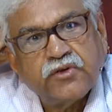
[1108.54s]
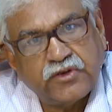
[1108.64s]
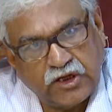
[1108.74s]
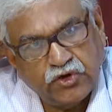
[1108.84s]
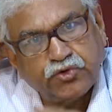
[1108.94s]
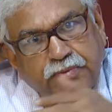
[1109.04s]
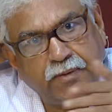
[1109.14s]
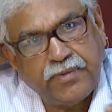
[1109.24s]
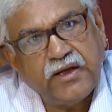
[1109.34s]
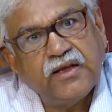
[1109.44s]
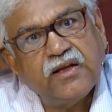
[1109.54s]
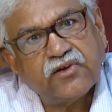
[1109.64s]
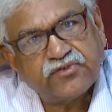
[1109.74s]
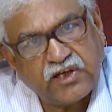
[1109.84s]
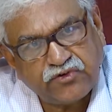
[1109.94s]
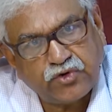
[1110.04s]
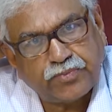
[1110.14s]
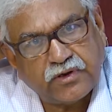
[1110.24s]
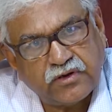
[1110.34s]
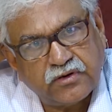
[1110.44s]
Things may be inaccessible.